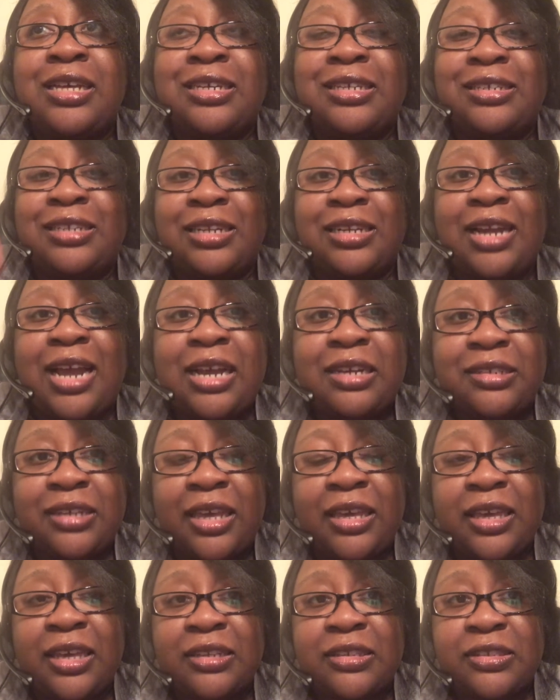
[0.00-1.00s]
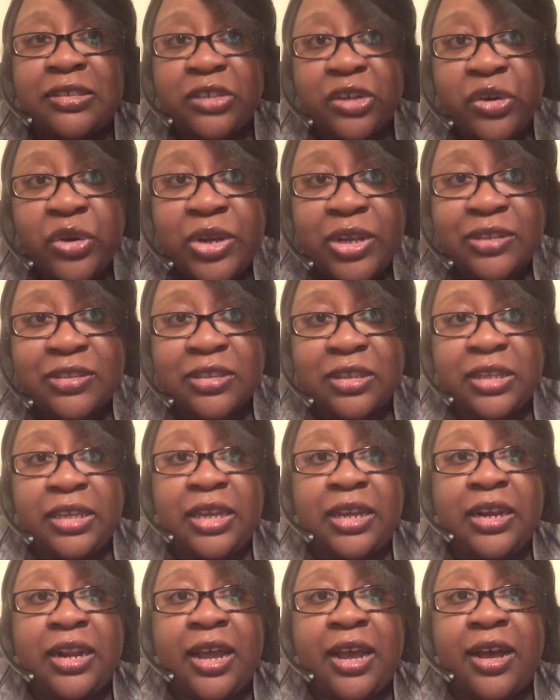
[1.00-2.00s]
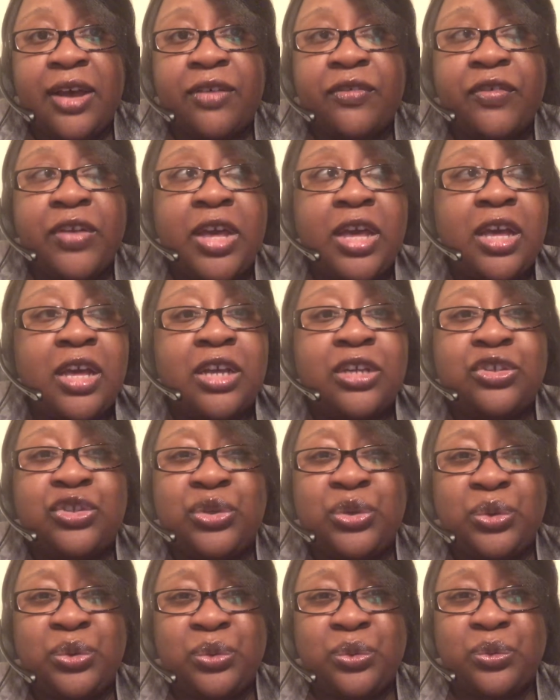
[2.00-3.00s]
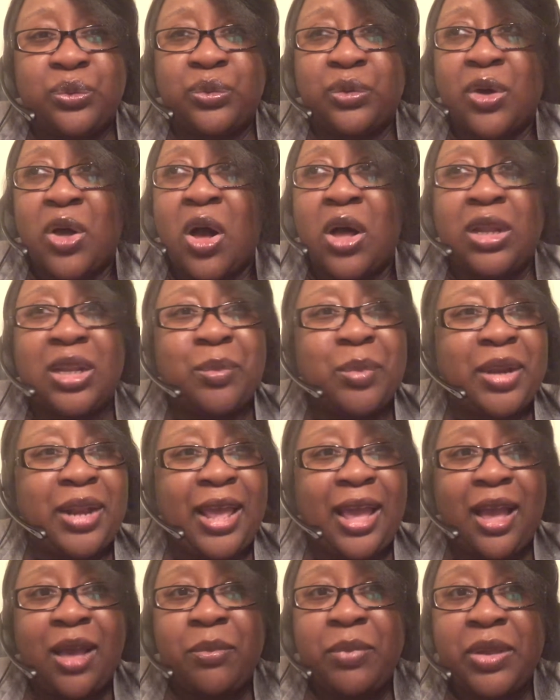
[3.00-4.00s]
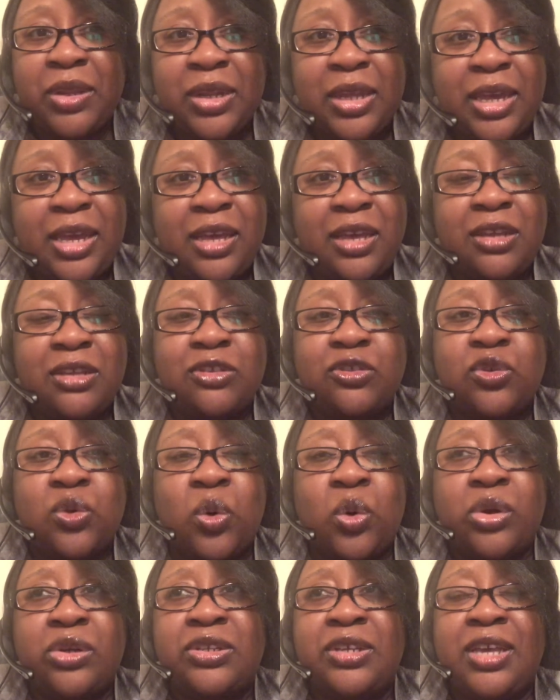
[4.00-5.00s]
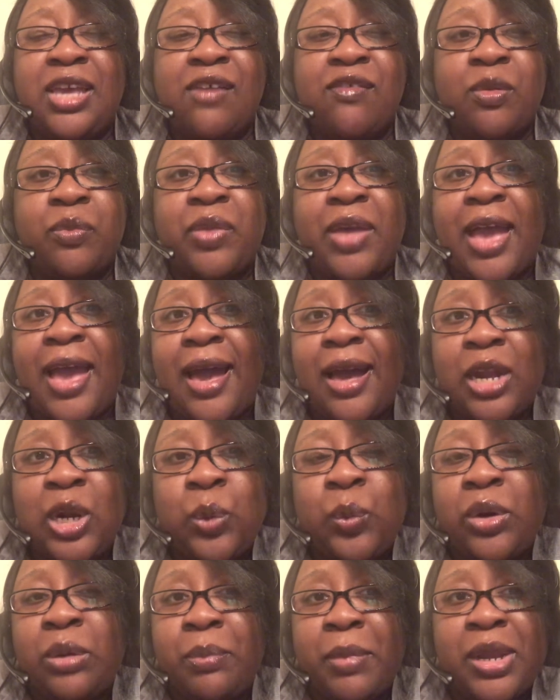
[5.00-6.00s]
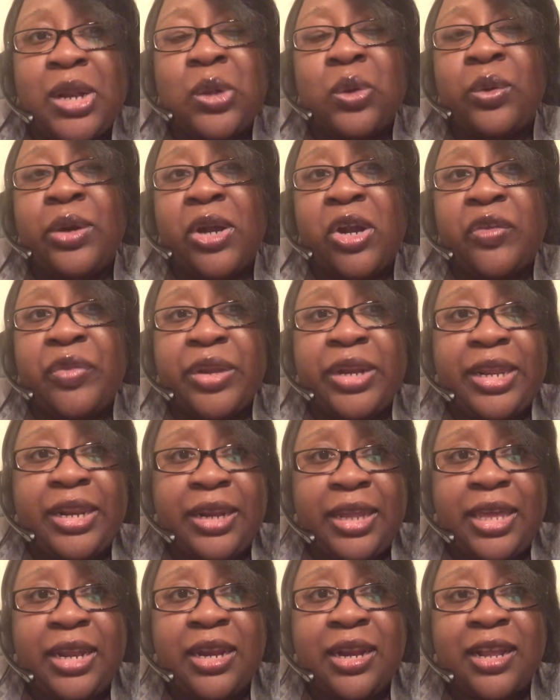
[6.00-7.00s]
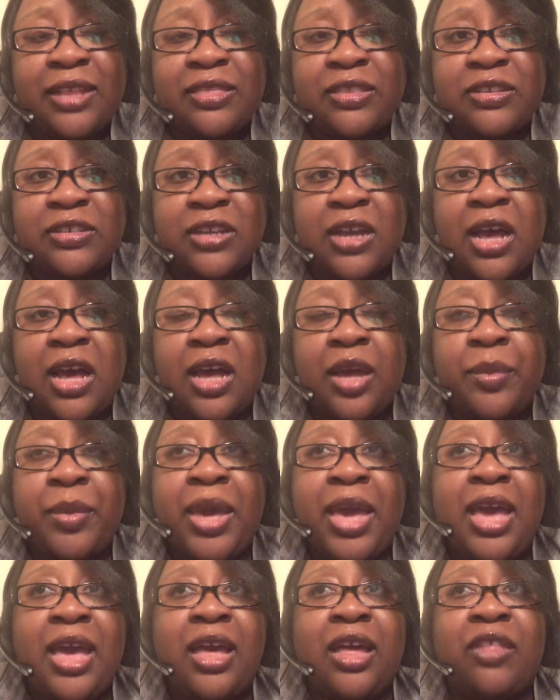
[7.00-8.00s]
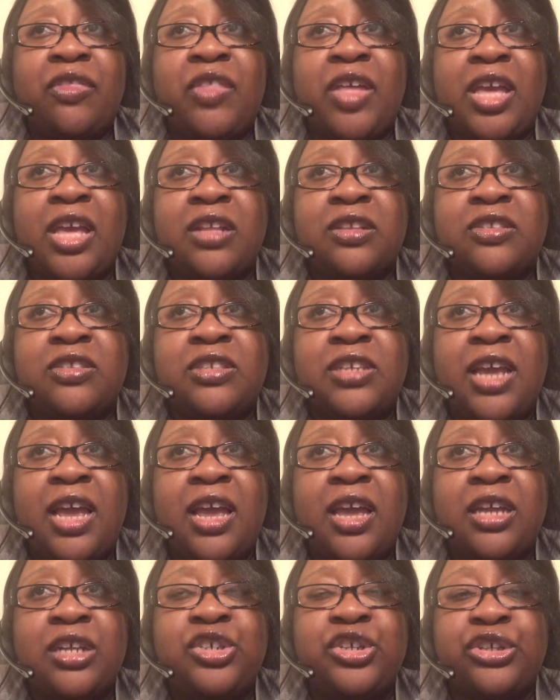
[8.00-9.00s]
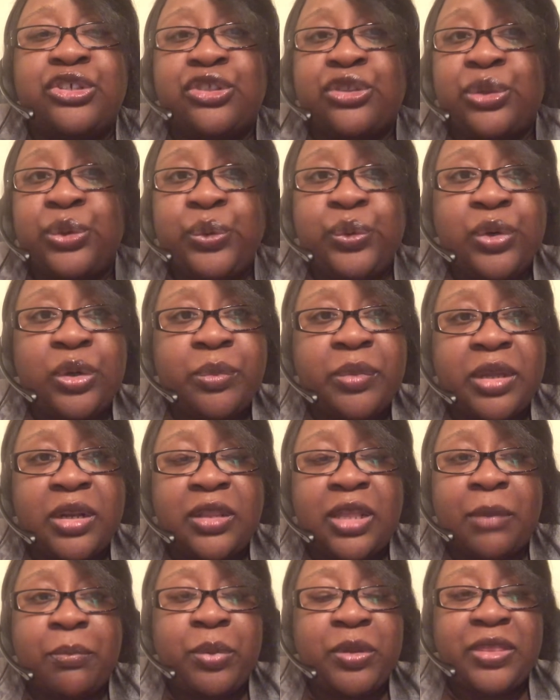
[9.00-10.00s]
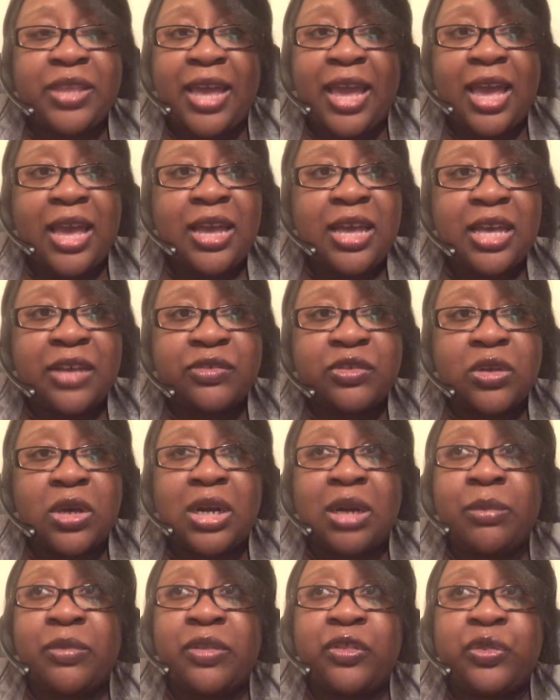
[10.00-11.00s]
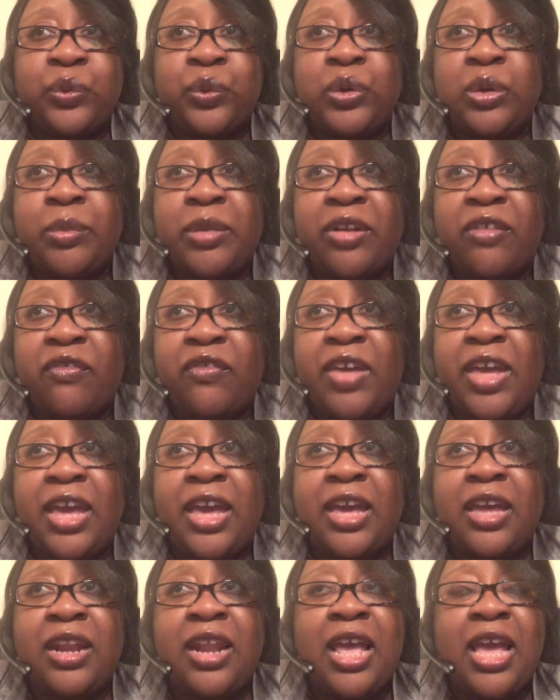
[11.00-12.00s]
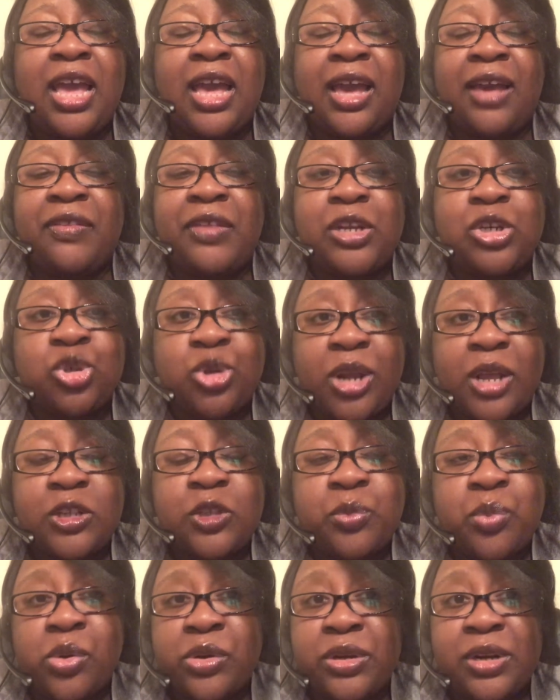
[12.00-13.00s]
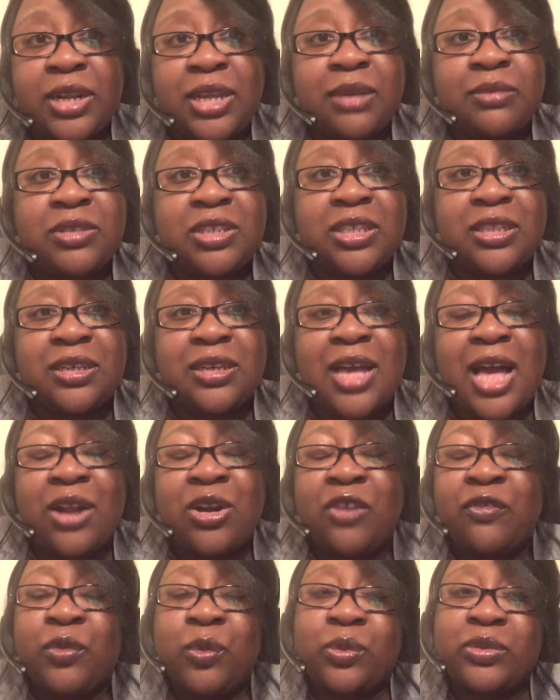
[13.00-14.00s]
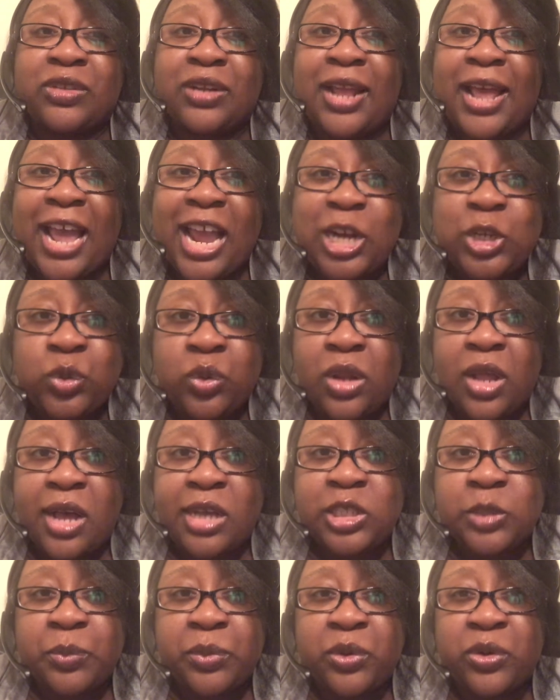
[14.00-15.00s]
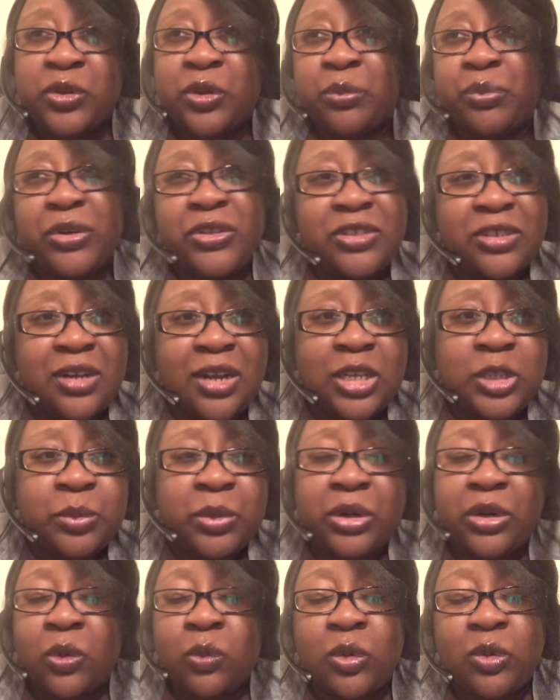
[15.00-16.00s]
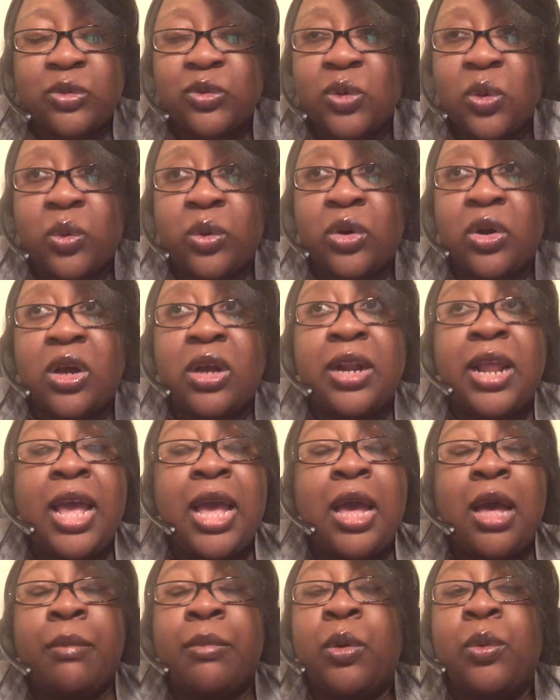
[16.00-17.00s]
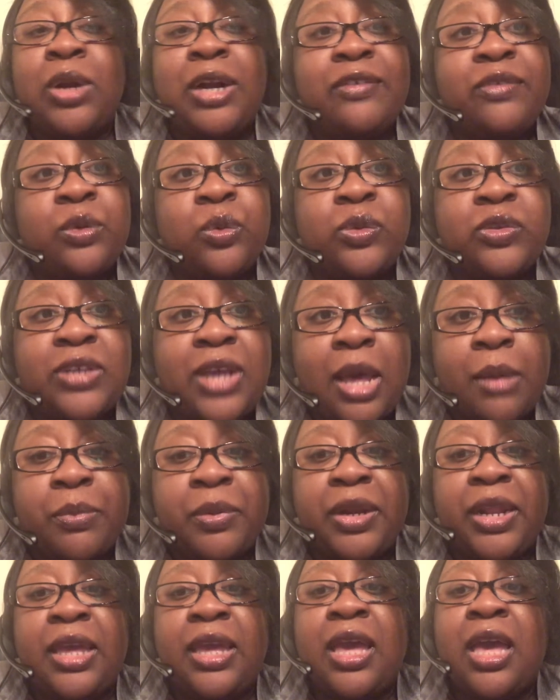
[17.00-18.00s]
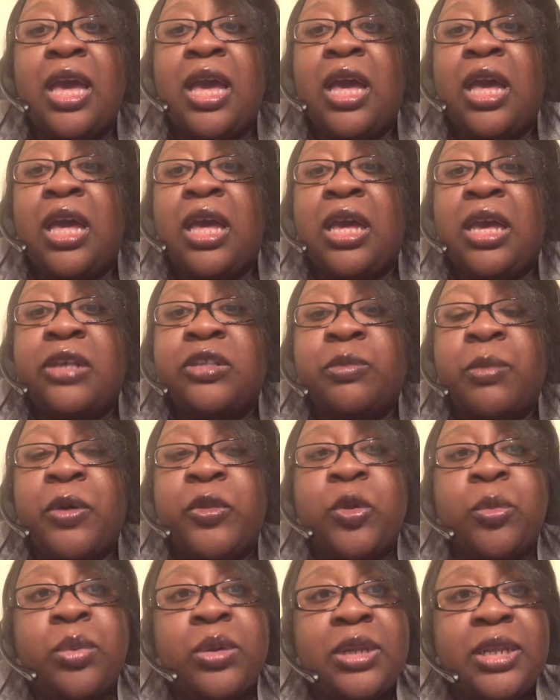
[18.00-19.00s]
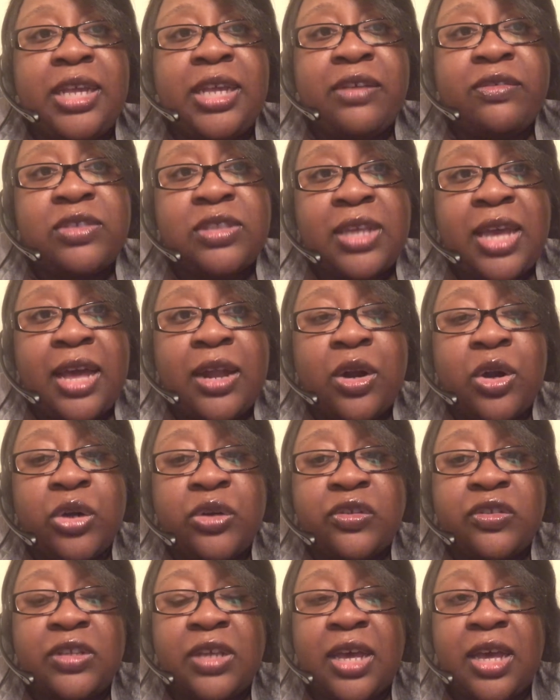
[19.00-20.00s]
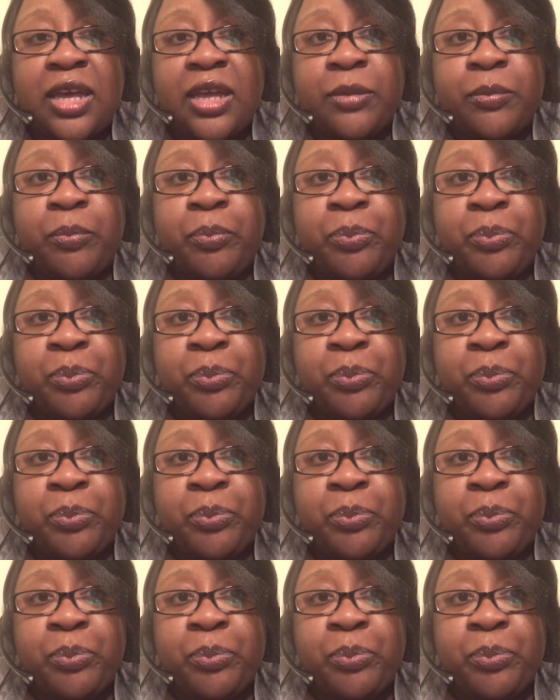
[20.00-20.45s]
did not take it seriously enough to call him an ambulance or to give him the adequate medical care that he needed at the time. They instead just threw him in, they put the handcuffs on him, and they threw him in a van, and they transported him to the, I don't know if it was an actual hospital or the prison hospital, I don't know what was going on, but whatever was happening, his mother believes that her son.